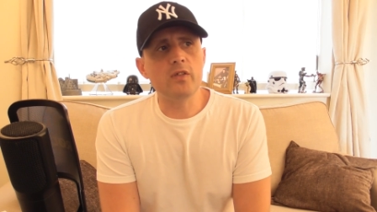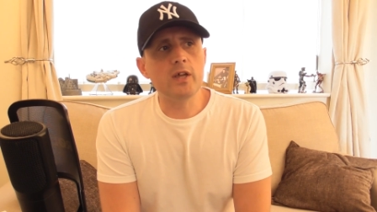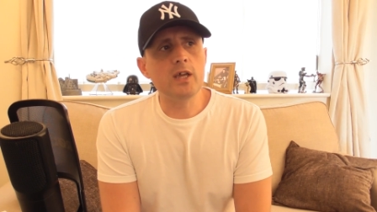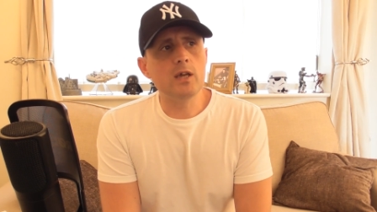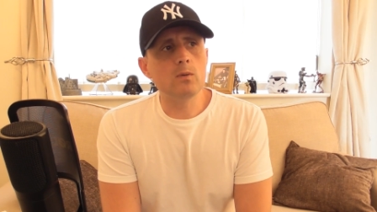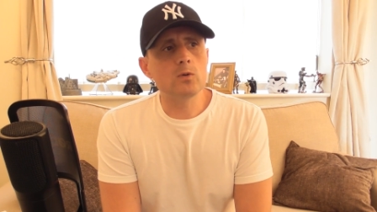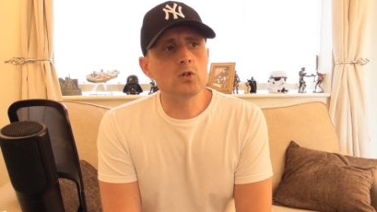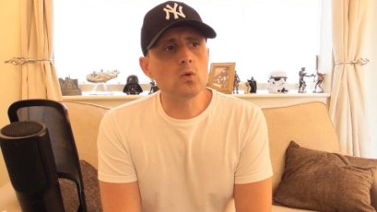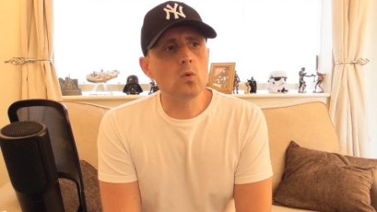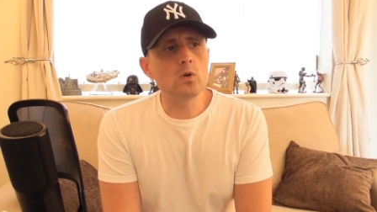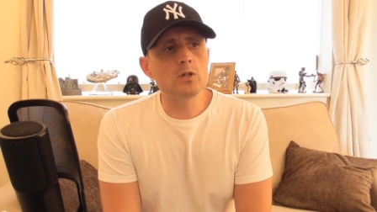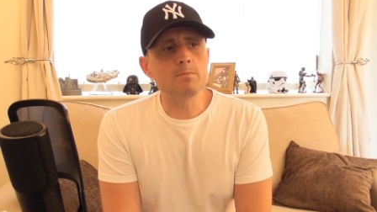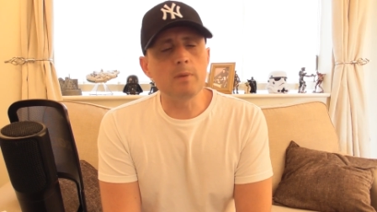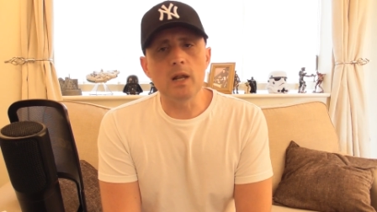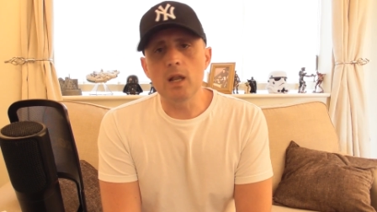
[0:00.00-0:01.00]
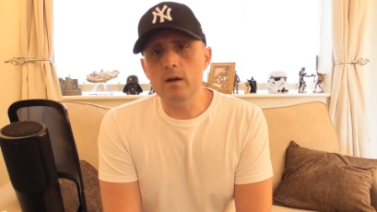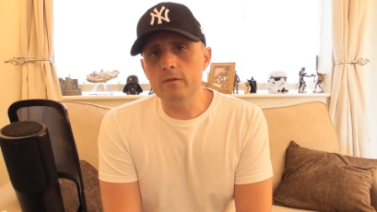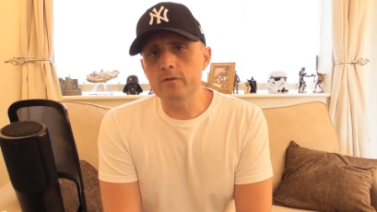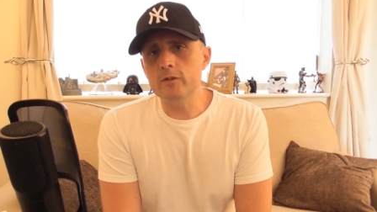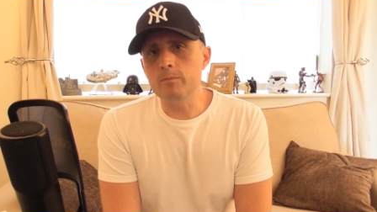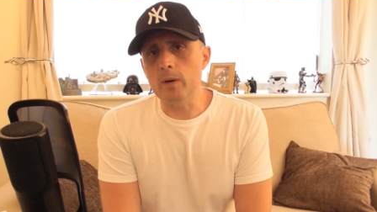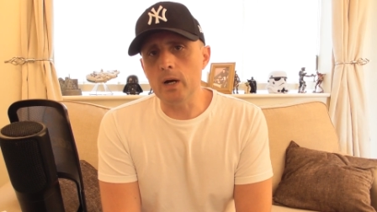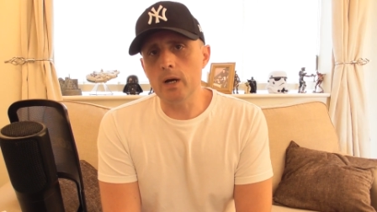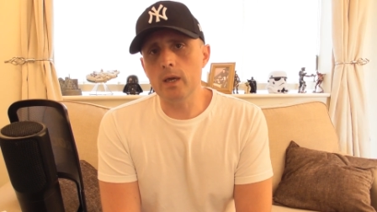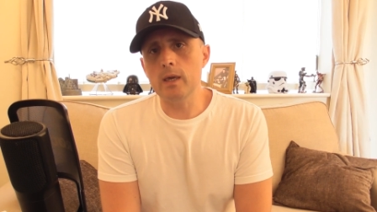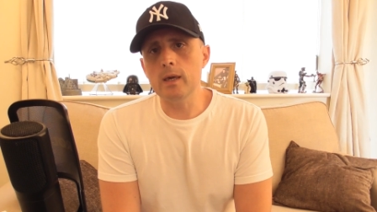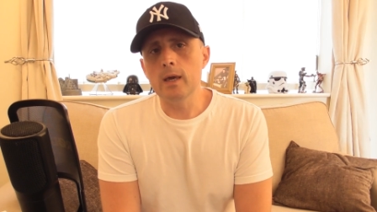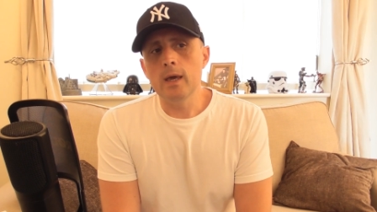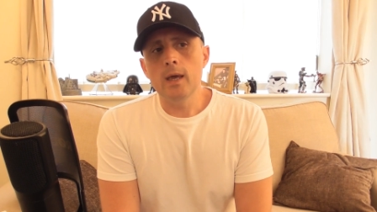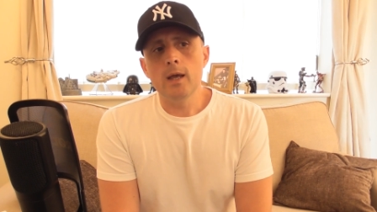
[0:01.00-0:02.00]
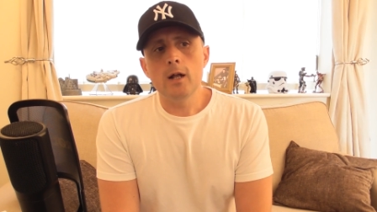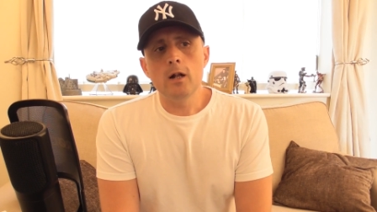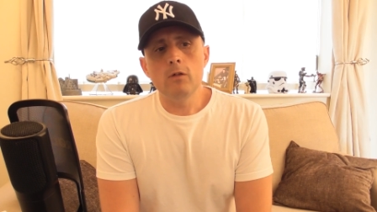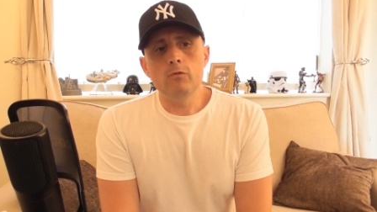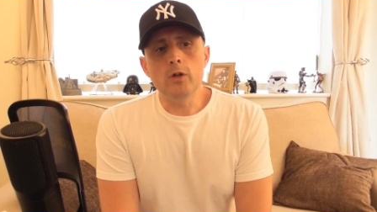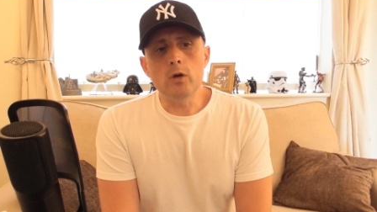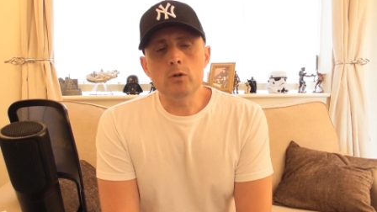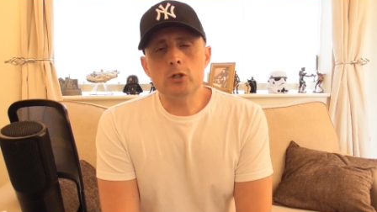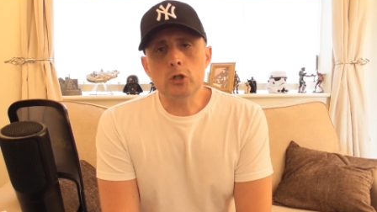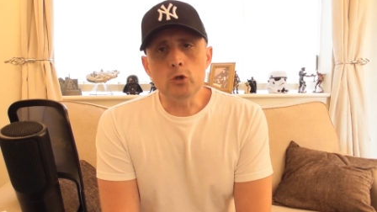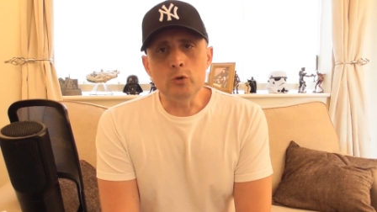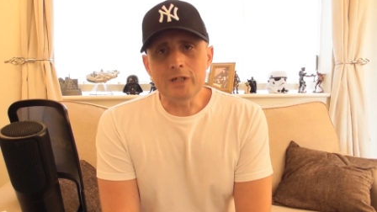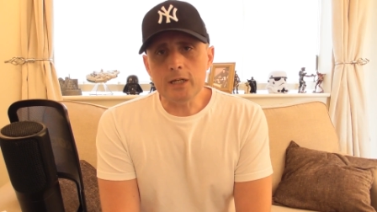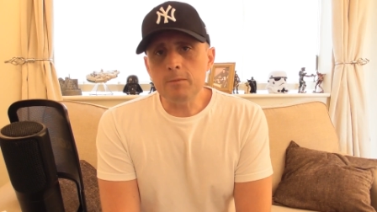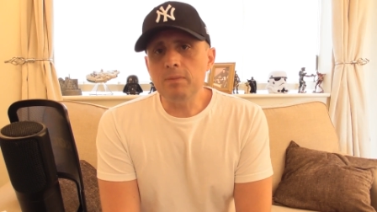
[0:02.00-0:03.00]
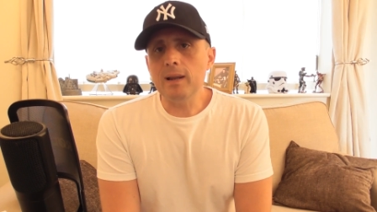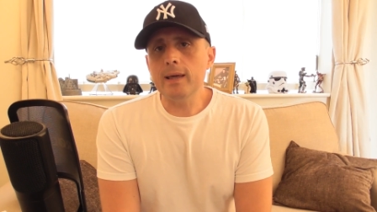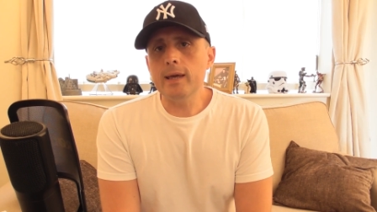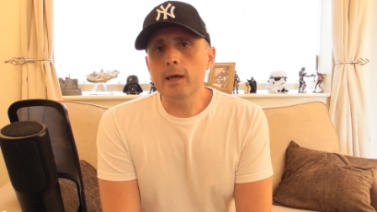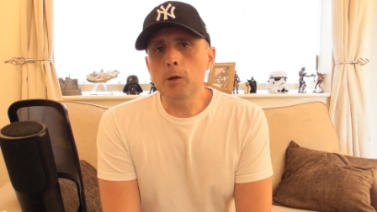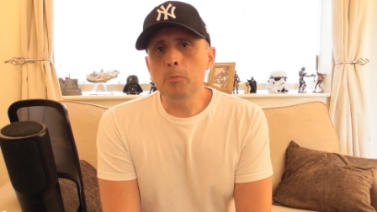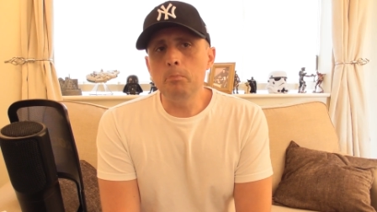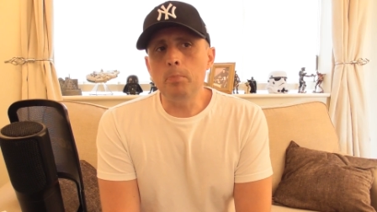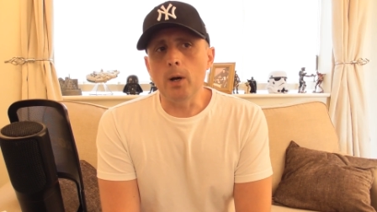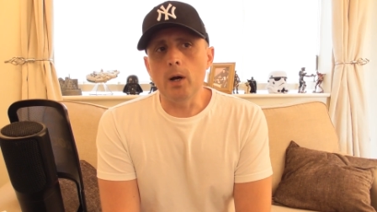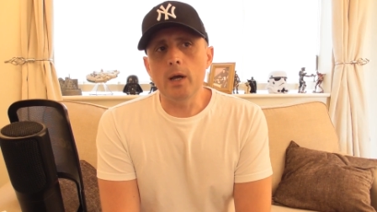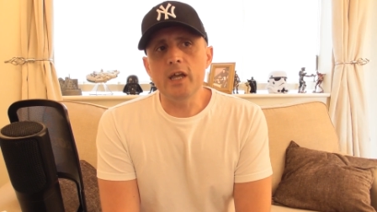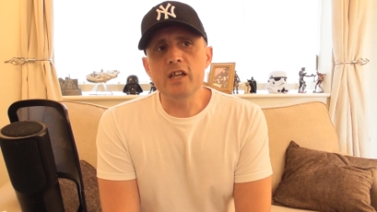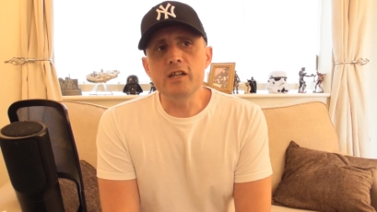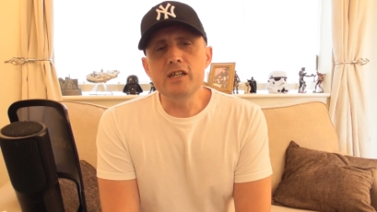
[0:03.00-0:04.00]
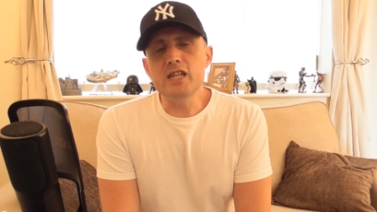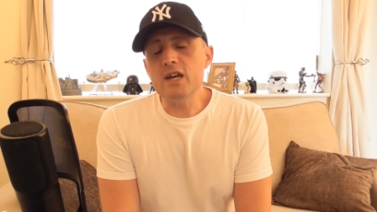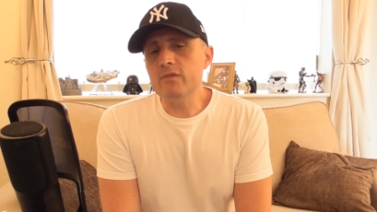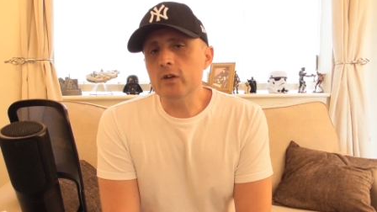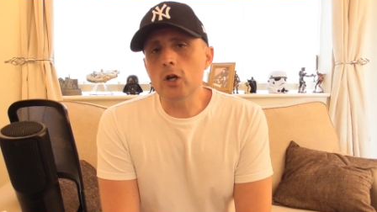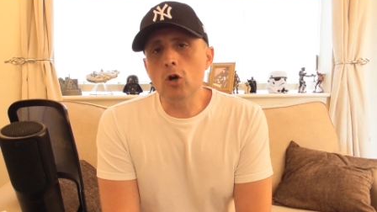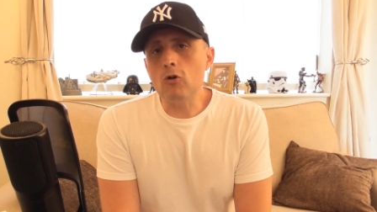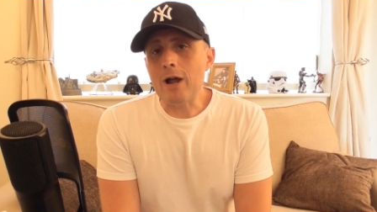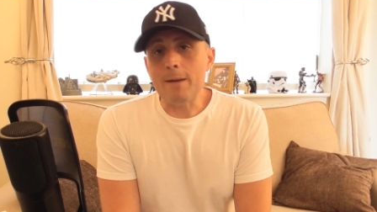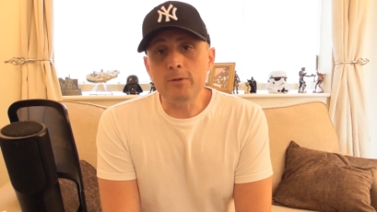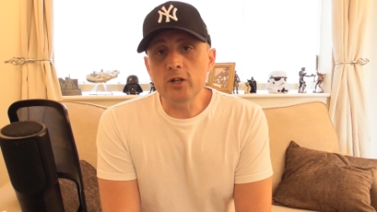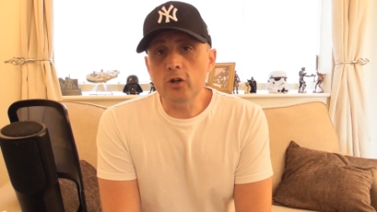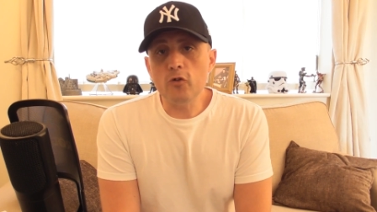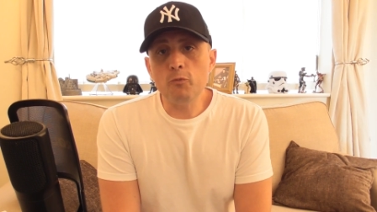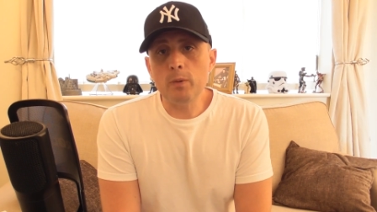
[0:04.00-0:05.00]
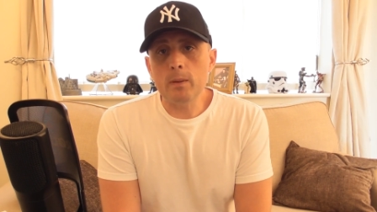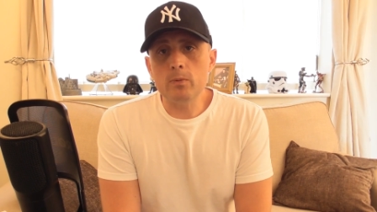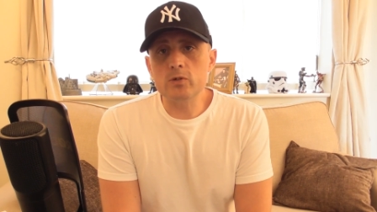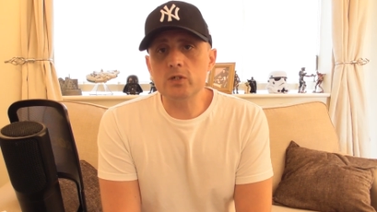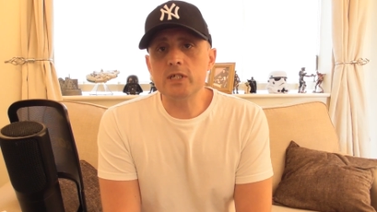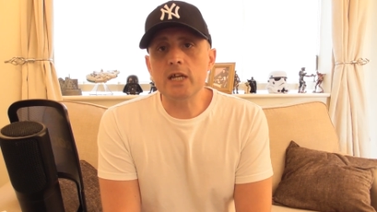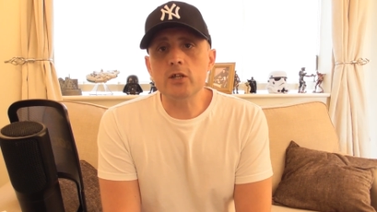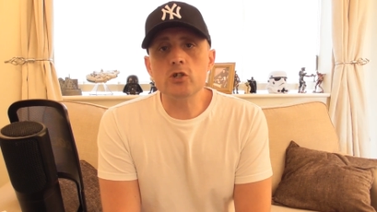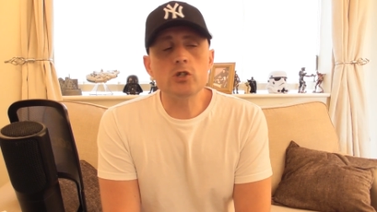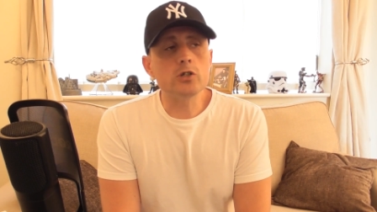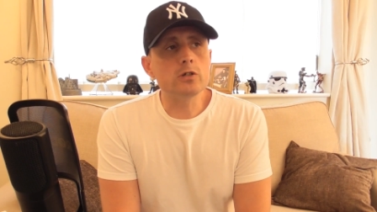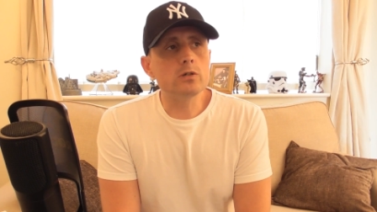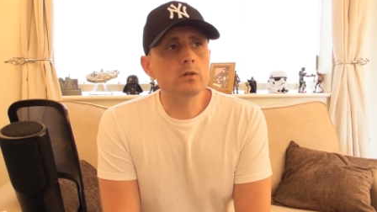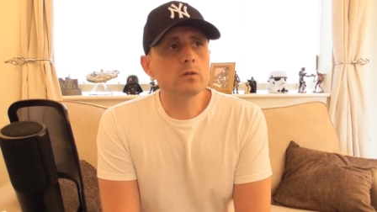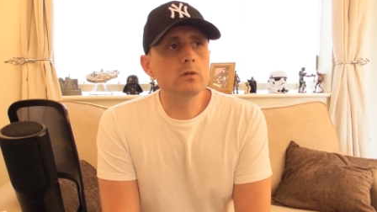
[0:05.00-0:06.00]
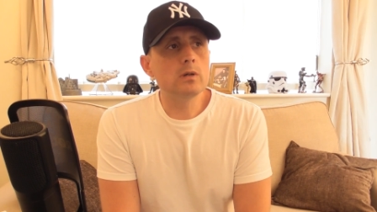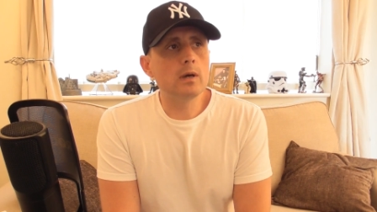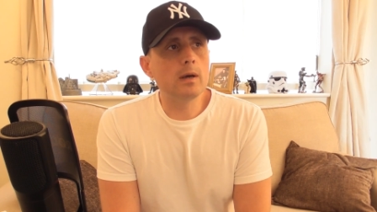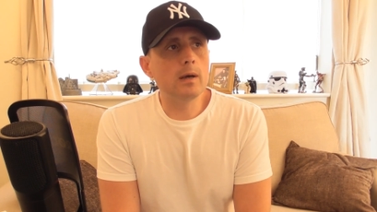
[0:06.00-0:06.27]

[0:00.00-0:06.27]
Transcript: I think it was always beloved by those who did play it, but it never grabbed enough people's attention